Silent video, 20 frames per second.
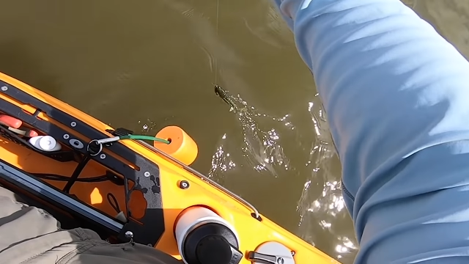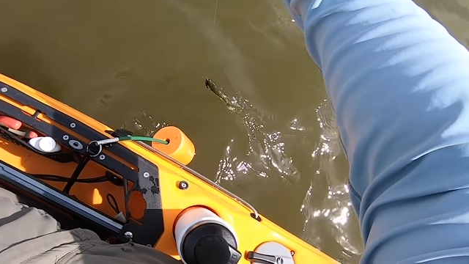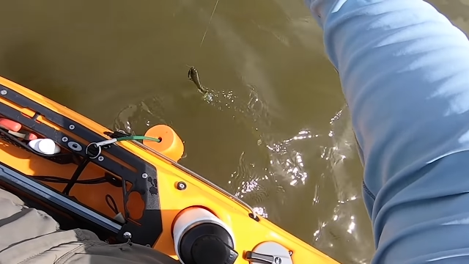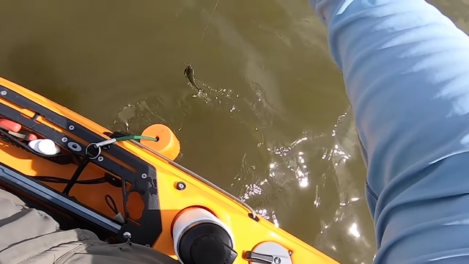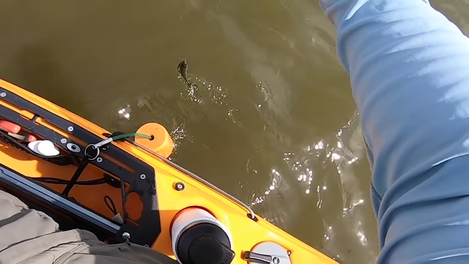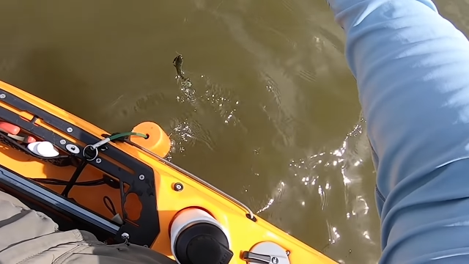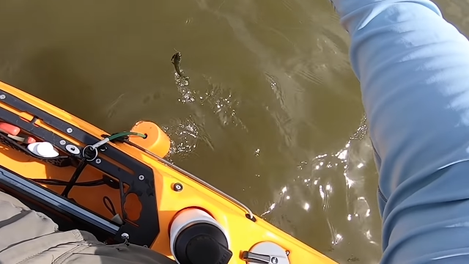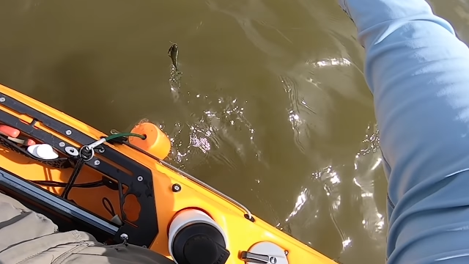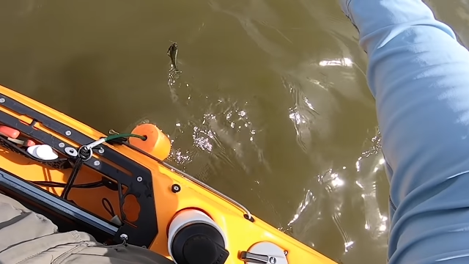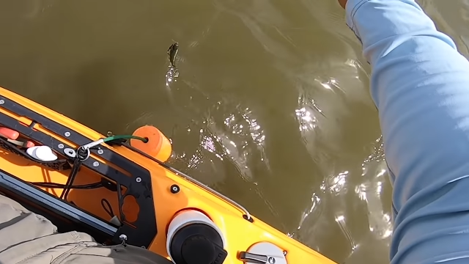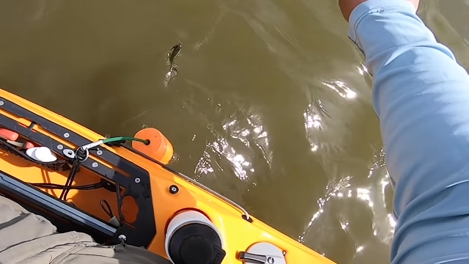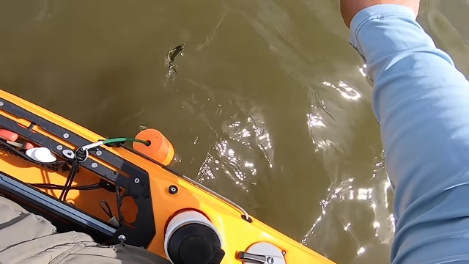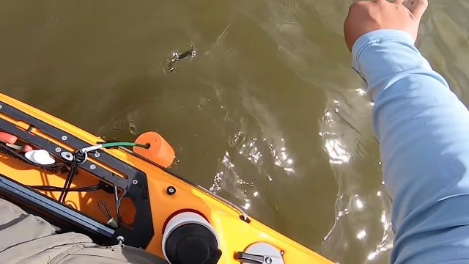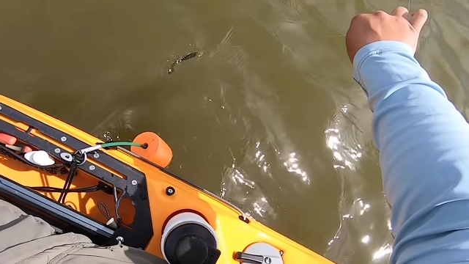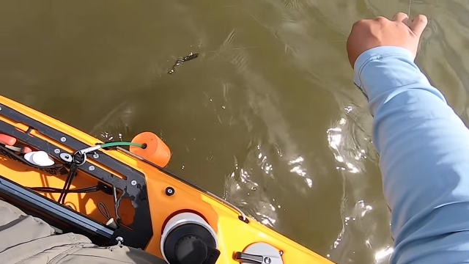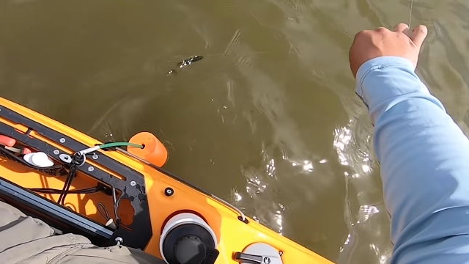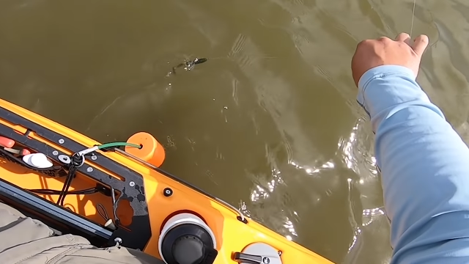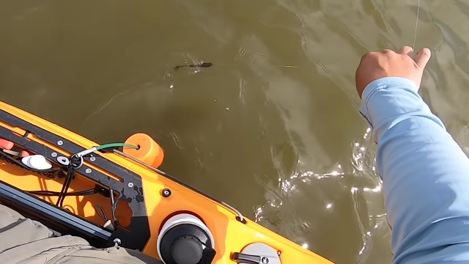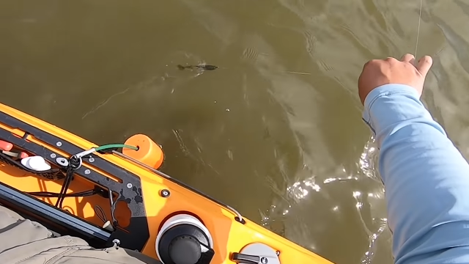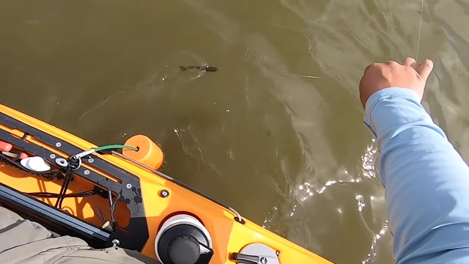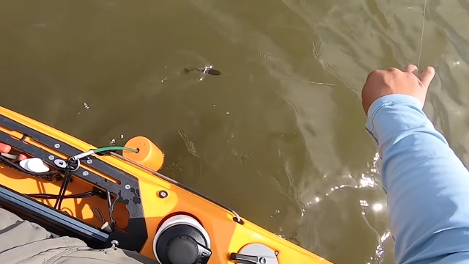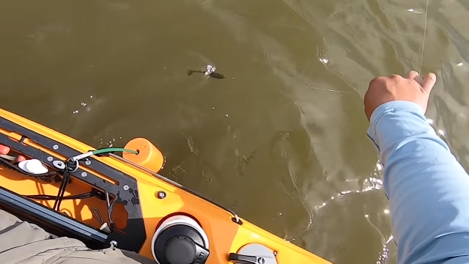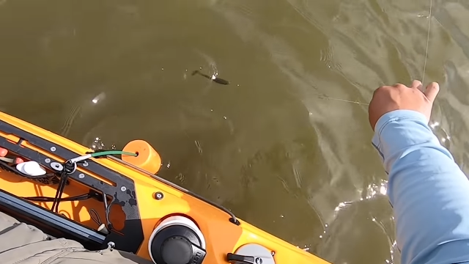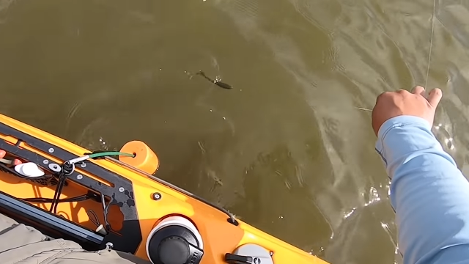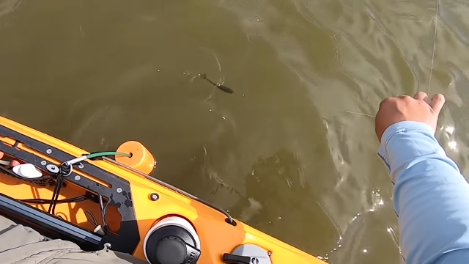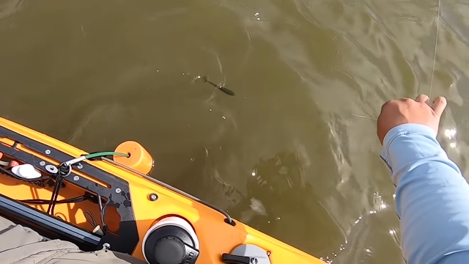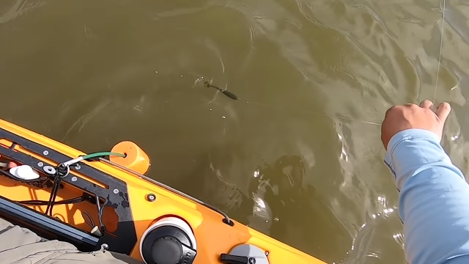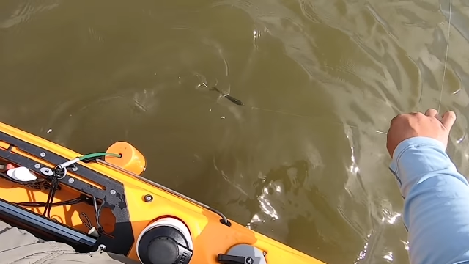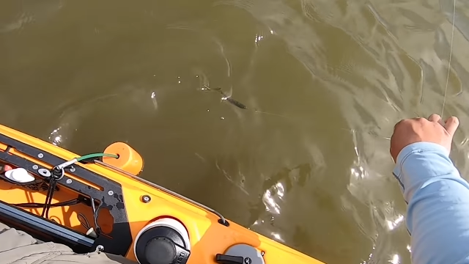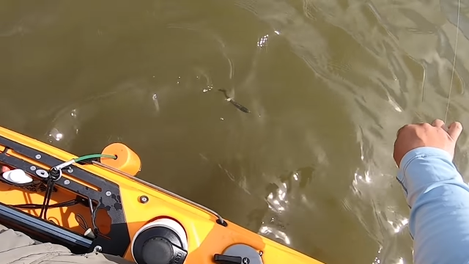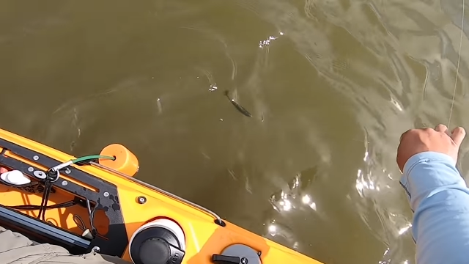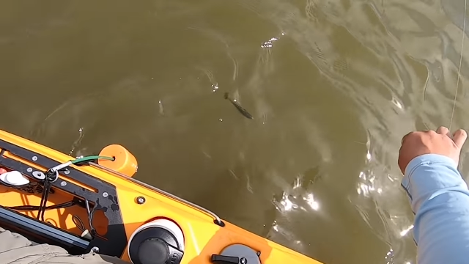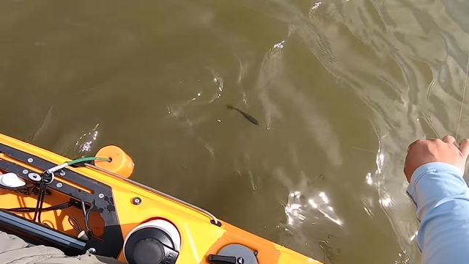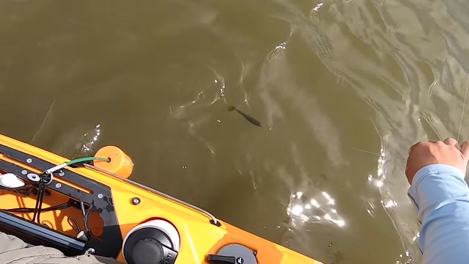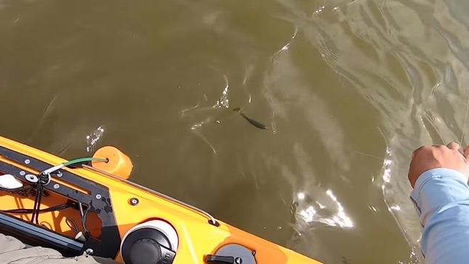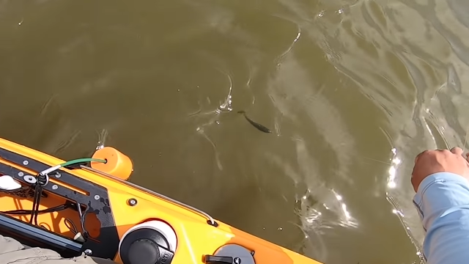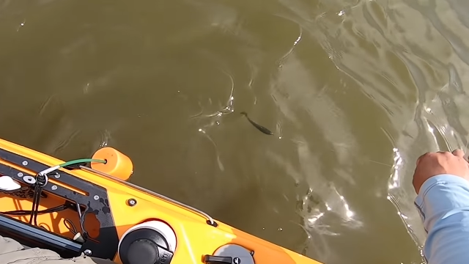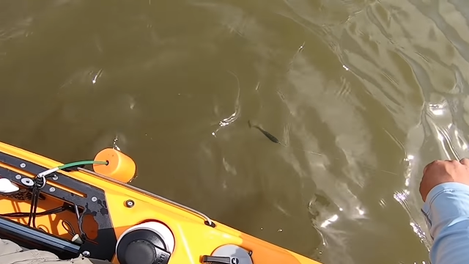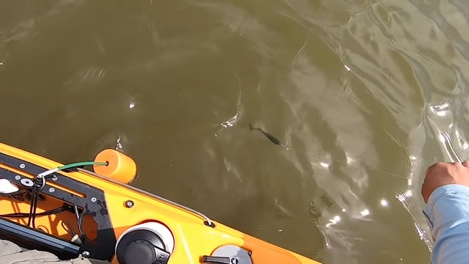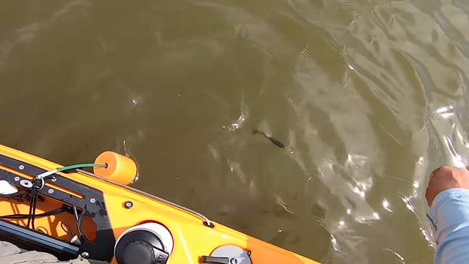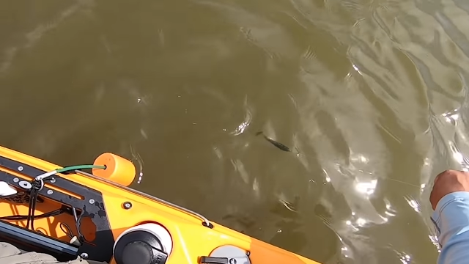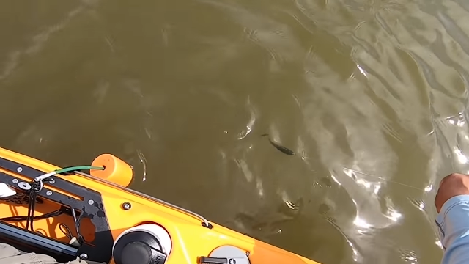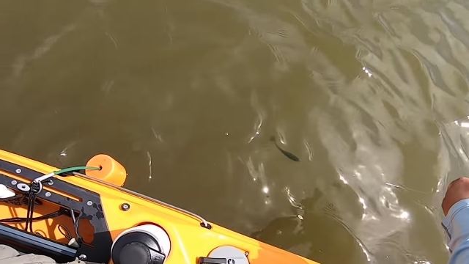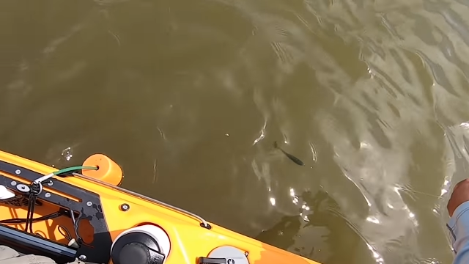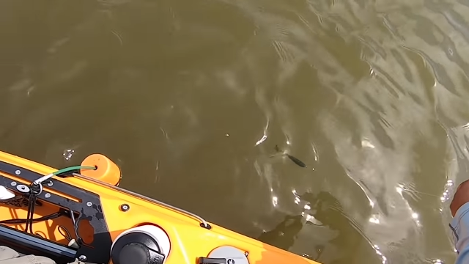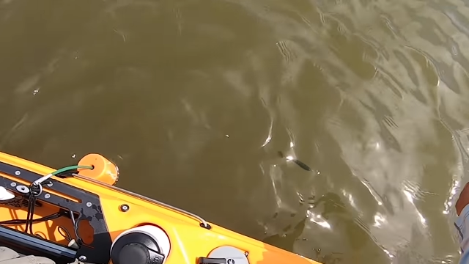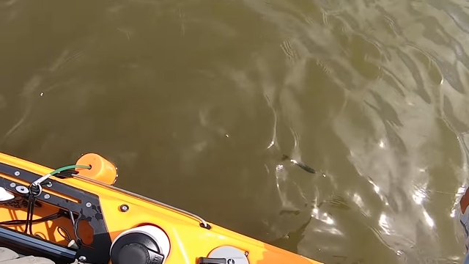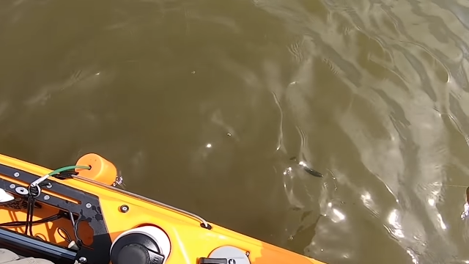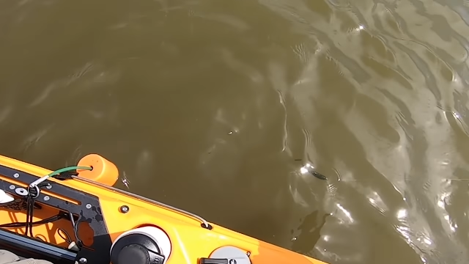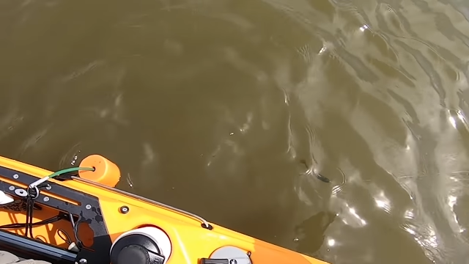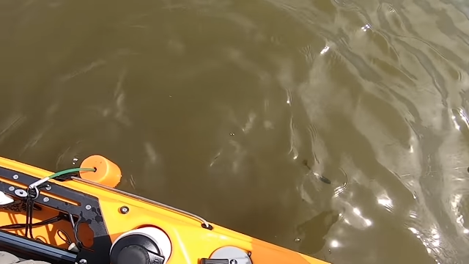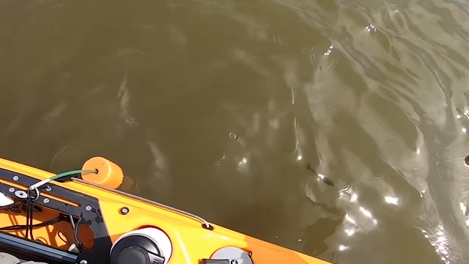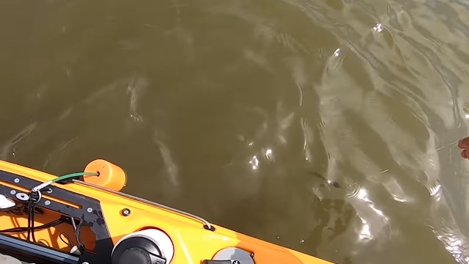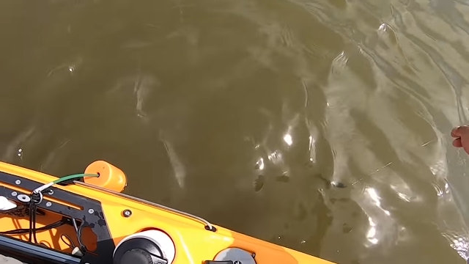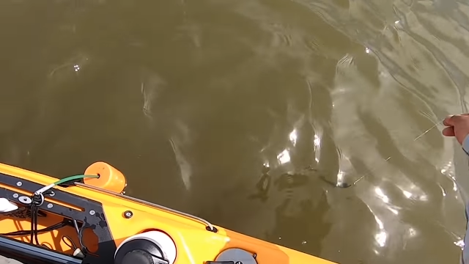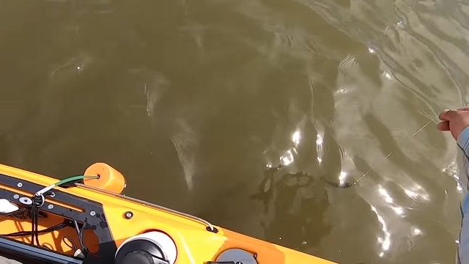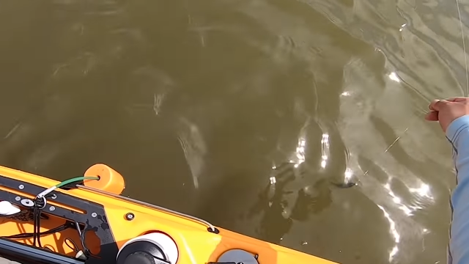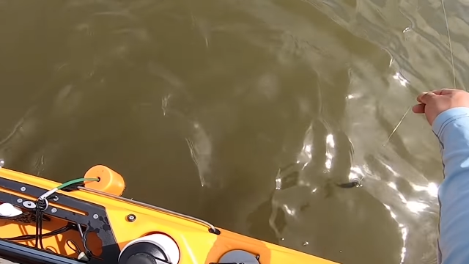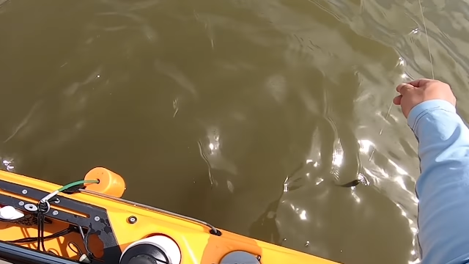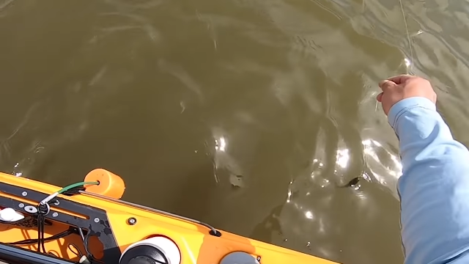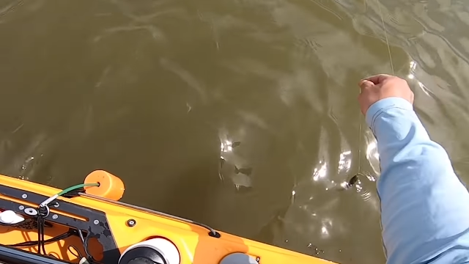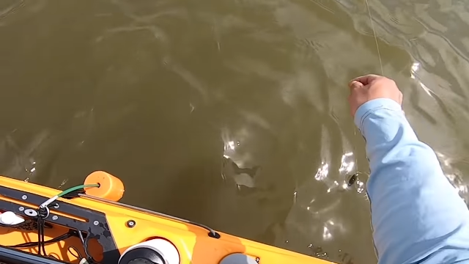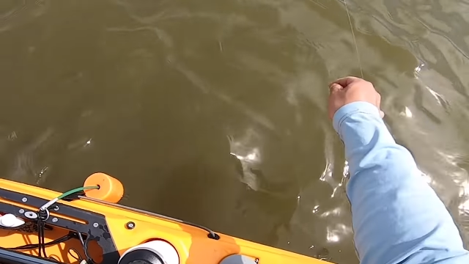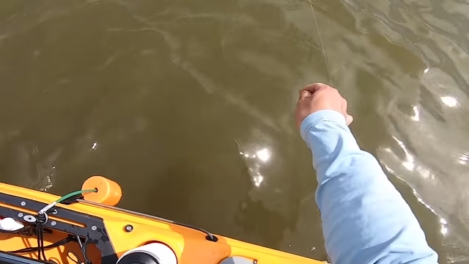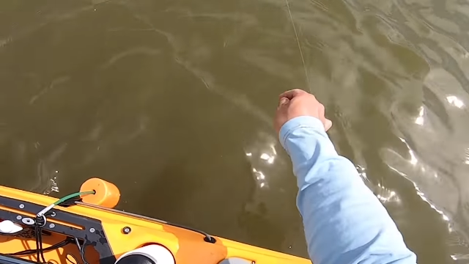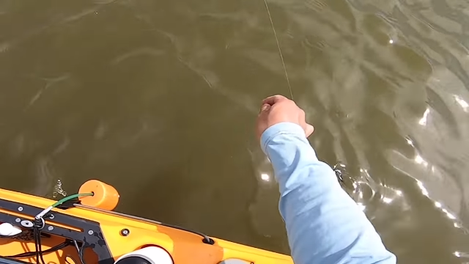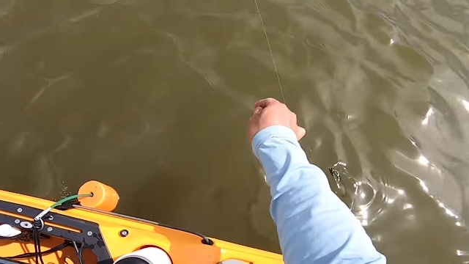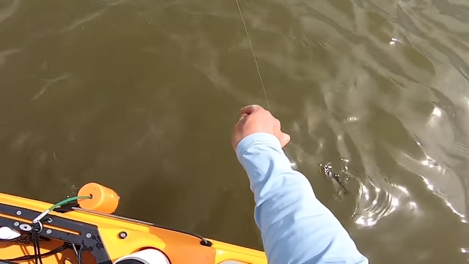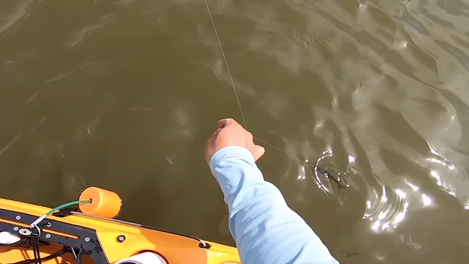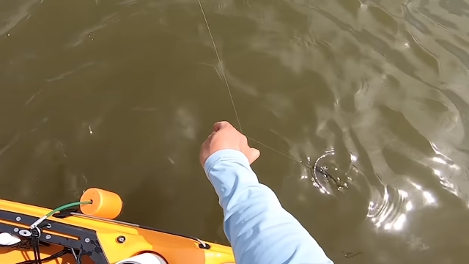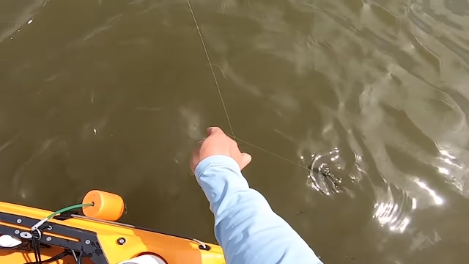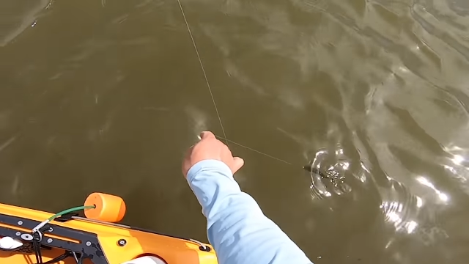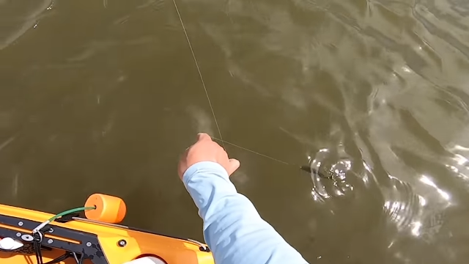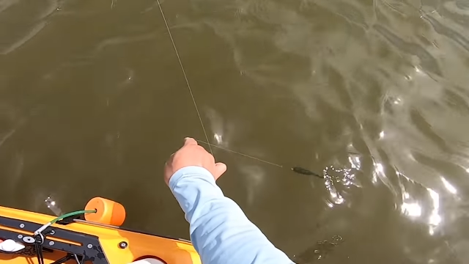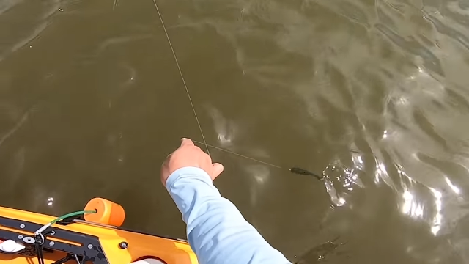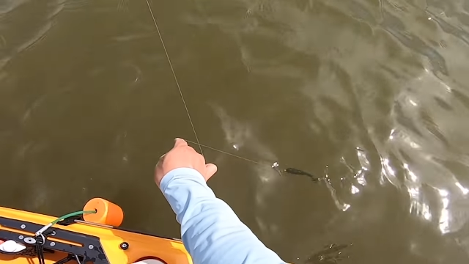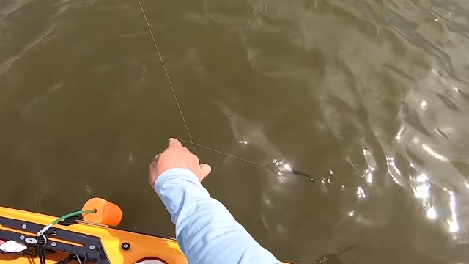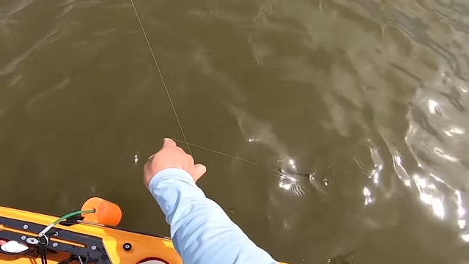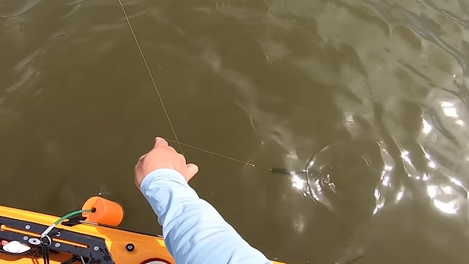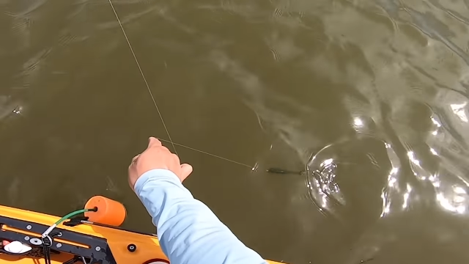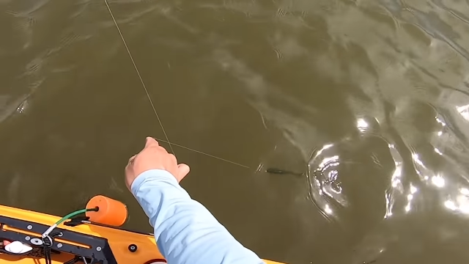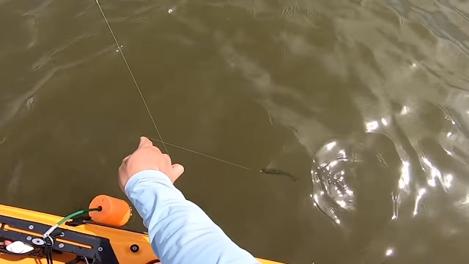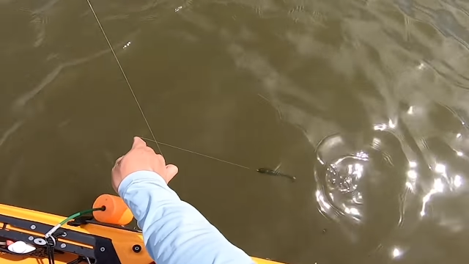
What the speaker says: Nobody's mouth can be seen.